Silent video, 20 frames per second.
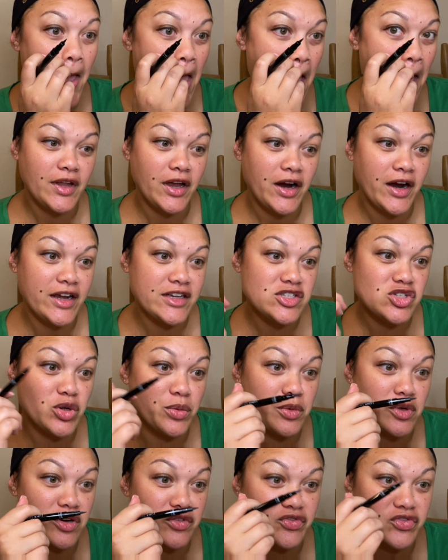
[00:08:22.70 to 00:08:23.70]
All right, so I'm
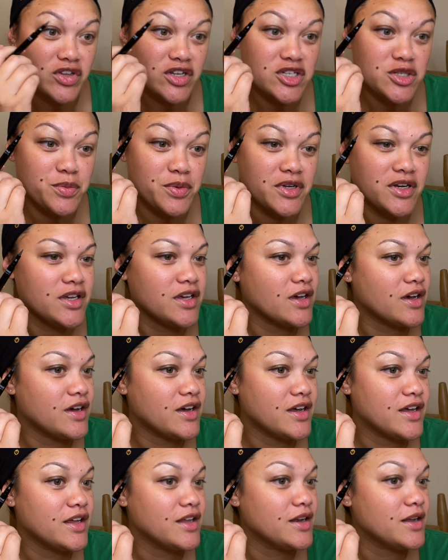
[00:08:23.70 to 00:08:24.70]
gonna finish putting
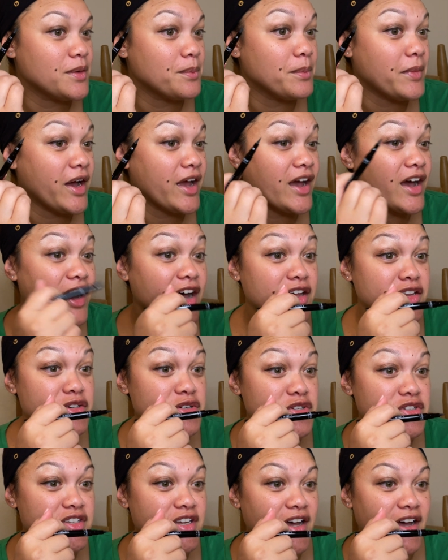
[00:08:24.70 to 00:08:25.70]
on my other
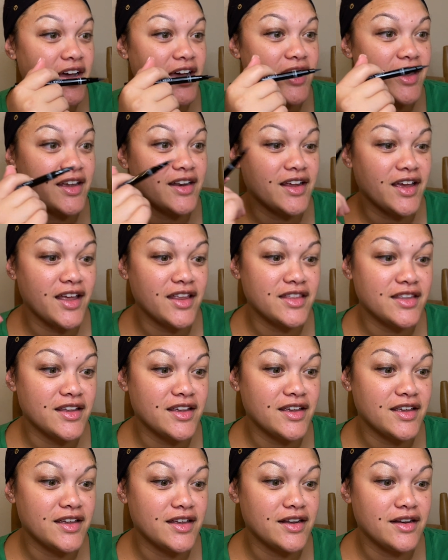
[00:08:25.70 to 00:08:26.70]
side and
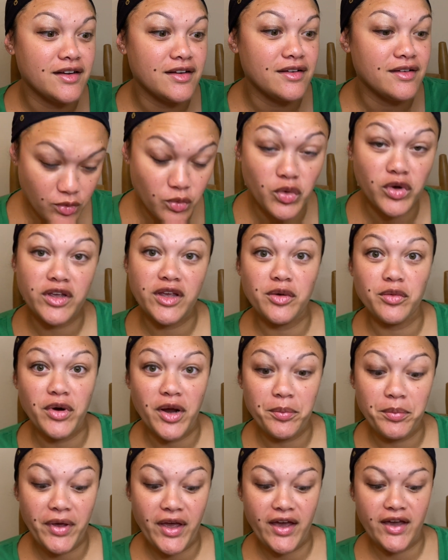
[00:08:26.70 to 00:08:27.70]
then we'll get
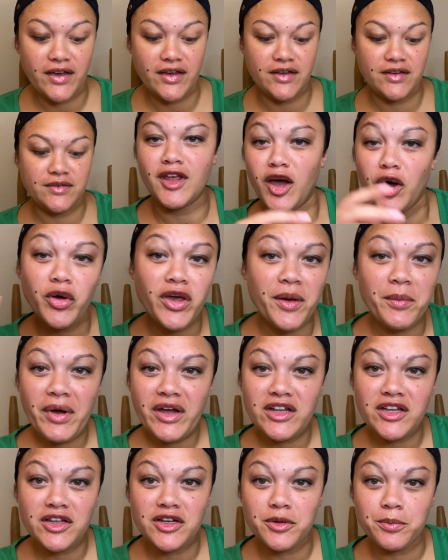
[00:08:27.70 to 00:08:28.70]
right back. Okay, my
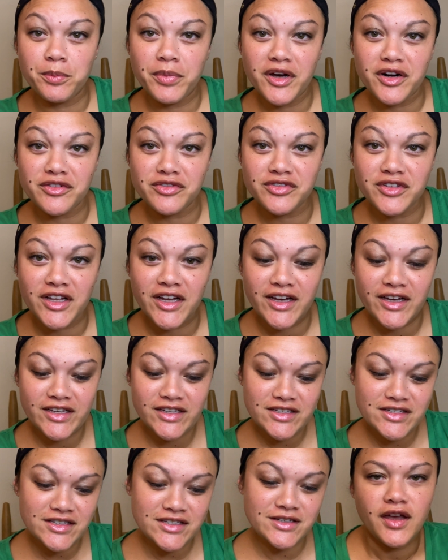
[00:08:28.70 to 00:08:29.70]
little
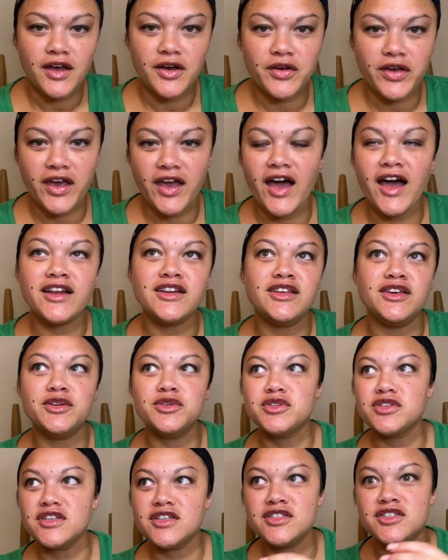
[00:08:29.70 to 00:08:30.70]
butterflies. Okay, I
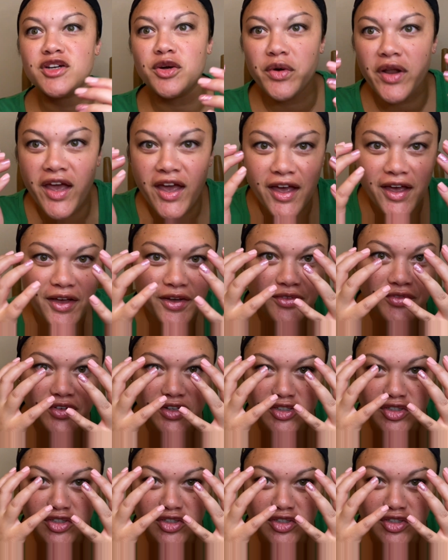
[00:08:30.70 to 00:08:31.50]
usually don't have